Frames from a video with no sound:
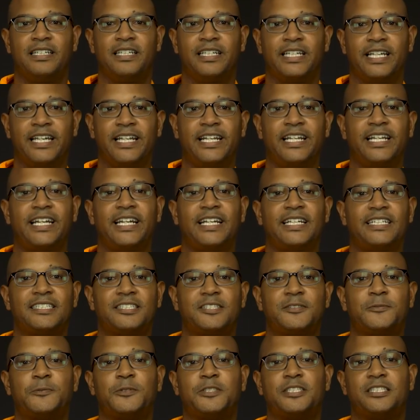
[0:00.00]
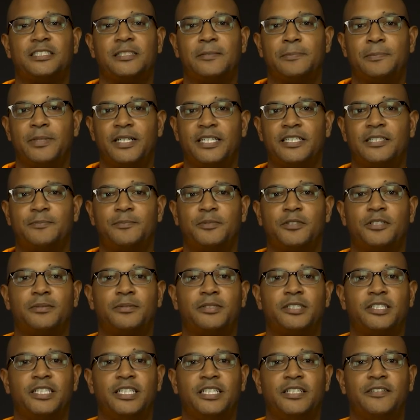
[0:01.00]
Ken asks, what's the best ball
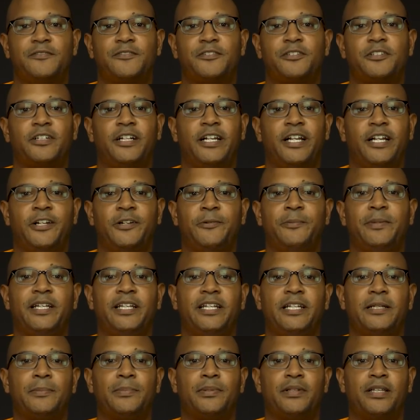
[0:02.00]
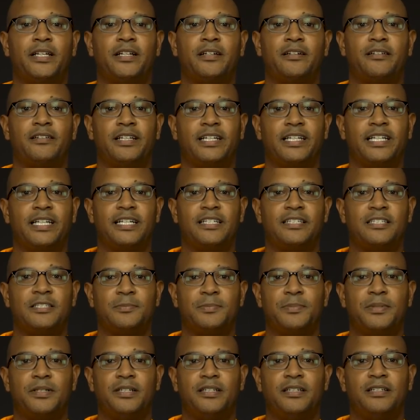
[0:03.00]
machine for an intermediate player that has
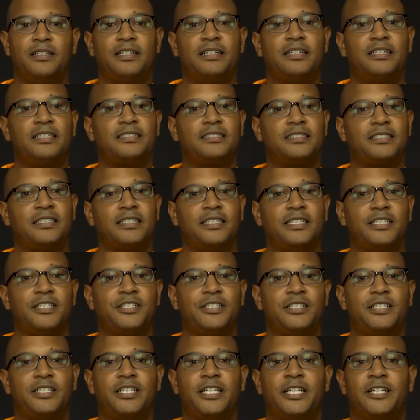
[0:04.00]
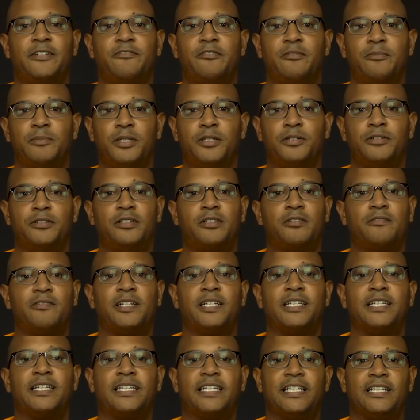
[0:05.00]
spin, oscillation, and a remote
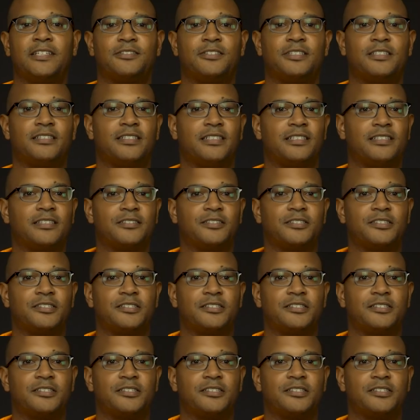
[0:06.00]
around $1,000?